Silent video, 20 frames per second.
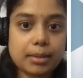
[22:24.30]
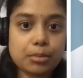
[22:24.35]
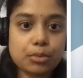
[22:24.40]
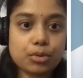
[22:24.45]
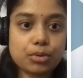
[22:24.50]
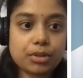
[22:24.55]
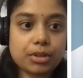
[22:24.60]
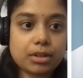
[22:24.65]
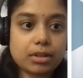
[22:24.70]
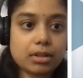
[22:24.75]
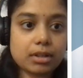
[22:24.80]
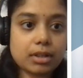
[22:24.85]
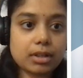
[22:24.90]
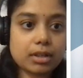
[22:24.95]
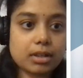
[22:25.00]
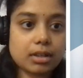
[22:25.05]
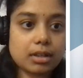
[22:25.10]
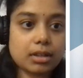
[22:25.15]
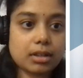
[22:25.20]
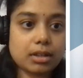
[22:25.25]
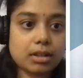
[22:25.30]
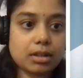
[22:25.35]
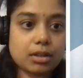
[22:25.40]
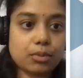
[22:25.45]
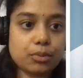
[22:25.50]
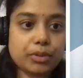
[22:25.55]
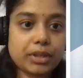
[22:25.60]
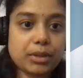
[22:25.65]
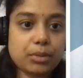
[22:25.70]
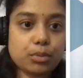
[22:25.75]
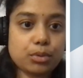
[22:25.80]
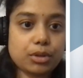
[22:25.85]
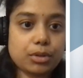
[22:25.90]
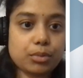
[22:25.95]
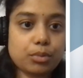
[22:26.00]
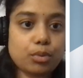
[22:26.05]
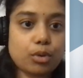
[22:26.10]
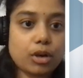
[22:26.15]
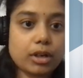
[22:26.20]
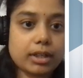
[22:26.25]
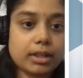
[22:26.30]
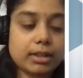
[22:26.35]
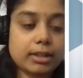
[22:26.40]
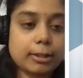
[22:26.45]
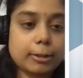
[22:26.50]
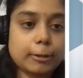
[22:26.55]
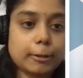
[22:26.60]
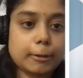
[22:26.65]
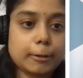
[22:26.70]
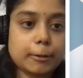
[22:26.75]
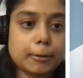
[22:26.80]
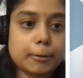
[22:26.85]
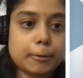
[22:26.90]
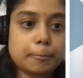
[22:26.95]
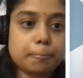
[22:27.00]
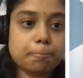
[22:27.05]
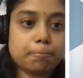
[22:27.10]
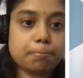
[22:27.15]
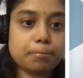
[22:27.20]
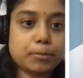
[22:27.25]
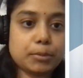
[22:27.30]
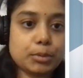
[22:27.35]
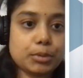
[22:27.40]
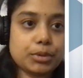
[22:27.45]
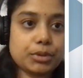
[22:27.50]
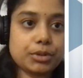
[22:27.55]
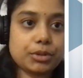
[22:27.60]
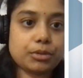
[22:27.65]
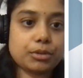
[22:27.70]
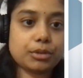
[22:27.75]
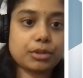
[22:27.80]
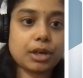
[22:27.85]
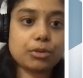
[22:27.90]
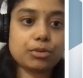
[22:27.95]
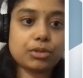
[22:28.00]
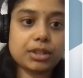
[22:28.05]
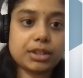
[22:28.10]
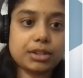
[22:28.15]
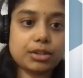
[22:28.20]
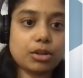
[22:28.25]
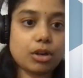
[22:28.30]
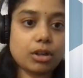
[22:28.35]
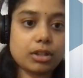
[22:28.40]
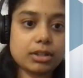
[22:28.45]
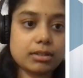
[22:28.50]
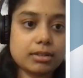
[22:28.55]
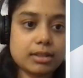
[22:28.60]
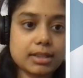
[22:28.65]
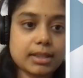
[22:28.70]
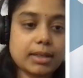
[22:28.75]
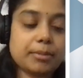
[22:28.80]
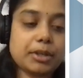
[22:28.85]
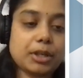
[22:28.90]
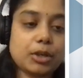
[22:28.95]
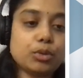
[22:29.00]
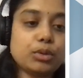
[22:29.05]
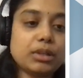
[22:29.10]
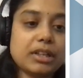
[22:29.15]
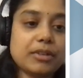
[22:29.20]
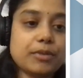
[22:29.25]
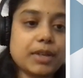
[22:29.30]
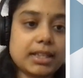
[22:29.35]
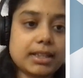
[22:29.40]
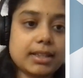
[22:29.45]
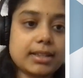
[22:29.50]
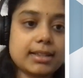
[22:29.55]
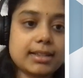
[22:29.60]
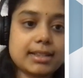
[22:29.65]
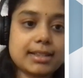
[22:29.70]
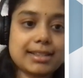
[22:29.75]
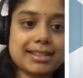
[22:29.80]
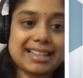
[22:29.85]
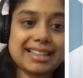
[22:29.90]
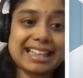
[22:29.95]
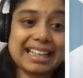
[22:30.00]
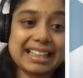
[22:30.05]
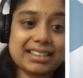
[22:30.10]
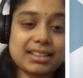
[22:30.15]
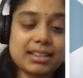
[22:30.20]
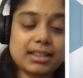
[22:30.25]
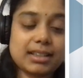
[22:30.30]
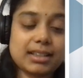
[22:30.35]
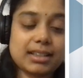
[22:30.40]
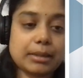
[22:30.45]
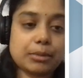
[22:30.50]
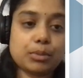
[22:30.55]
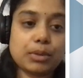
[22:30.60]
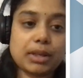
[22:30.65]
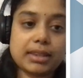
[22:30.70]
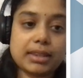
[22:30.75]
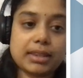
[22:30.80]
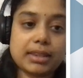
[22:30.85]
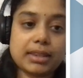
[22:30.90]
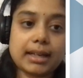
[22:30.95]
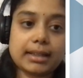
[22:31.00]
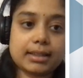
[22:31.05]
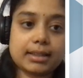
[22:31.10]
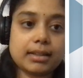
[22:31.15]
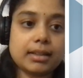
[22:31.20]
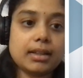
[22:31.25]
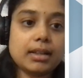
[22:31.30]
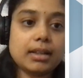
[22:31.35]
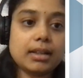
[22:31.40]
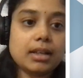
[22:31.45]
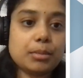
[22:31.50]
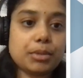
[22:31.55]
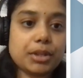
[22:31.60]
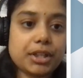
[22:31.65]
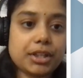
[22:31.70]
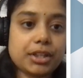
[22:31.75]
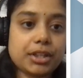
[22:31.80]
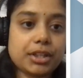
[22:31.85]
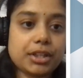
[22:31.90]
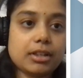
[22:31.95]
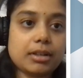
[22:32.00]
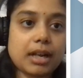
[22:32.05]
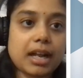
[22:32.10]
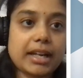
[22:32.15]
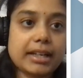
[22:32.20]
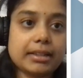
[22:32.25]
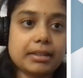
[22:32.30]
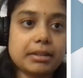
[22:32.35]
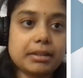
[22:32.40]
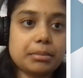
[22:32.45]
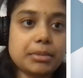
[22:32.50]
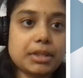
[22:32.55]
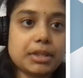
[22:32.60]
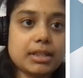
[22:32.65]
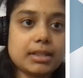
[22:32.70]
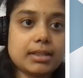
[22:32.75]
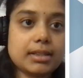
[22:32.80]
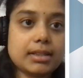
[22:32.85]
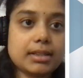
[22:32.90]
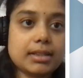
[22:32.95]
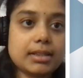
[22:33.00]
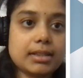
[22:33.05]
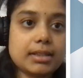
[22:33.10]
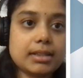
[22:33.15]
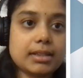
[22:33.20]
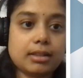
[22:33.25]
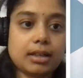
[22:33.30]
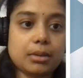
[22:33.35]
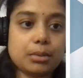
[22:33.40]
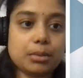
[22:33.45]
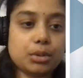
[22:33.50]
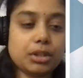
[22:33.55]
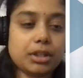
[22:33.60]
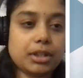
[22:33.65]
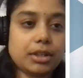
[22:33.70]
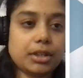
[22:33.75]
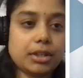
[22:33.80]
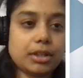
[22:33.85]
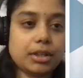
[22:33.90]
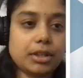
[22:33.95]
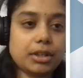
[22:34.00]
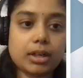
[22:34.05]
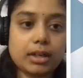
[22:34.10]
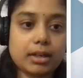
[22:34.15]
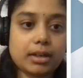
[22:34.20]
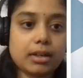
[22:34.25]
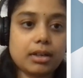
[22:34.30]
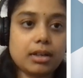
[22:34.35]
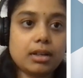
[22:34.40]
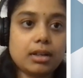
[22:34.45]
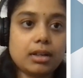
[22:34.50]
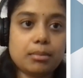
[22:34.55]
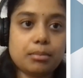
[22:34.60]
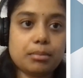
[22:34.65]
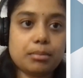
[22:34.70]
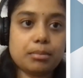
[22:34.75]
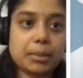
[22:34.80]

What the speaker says: demo here, we would want rounded corners. I mean, only when it's selected, like when that particular item is hovered or